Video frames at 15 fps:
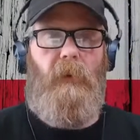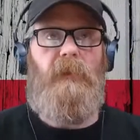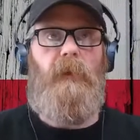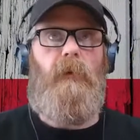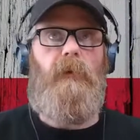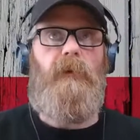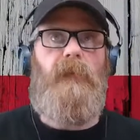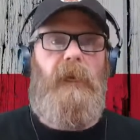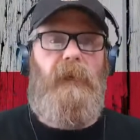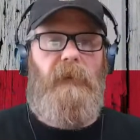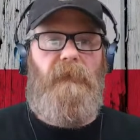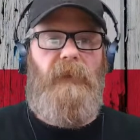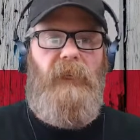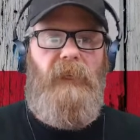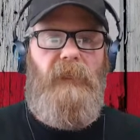So it's kind of
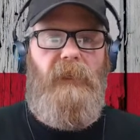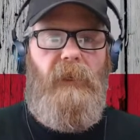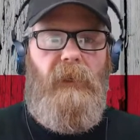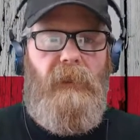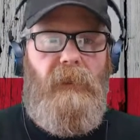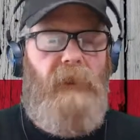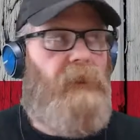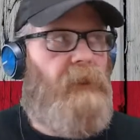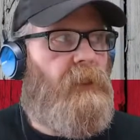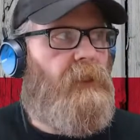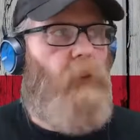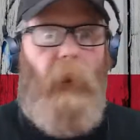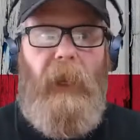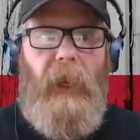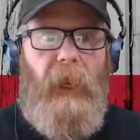teasing us because it's
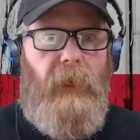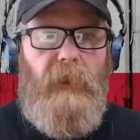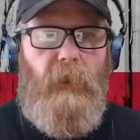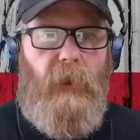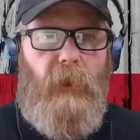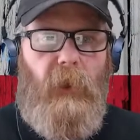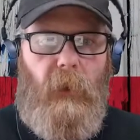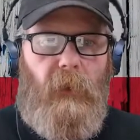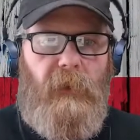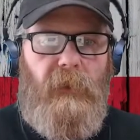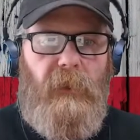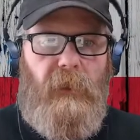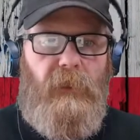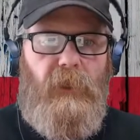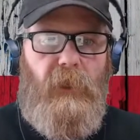way too cold to
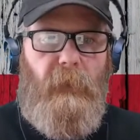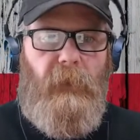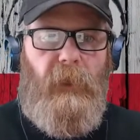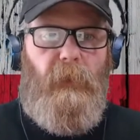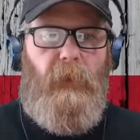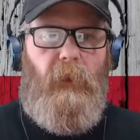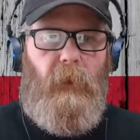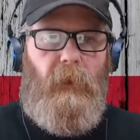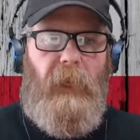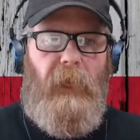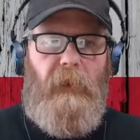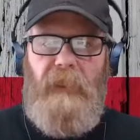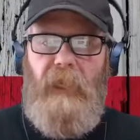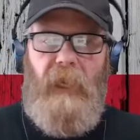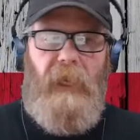jump in the pool now.
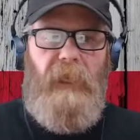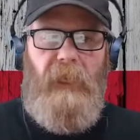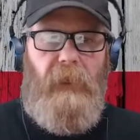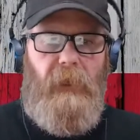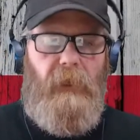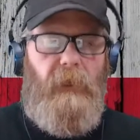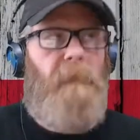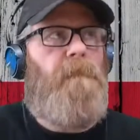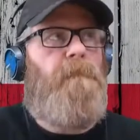It's not heated.